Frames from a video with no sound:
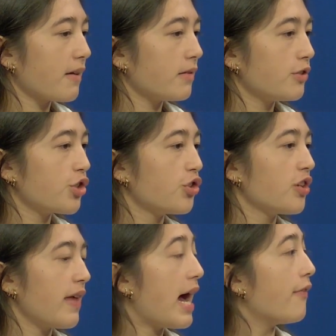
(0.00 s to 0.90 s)
children
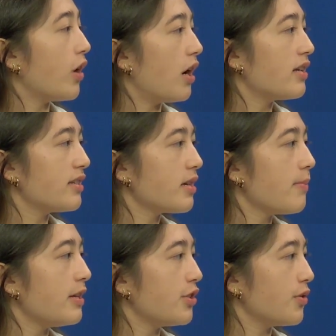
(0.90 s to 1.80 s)
that have autism
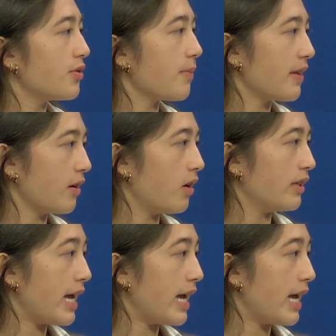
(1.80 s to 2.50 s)
and do something called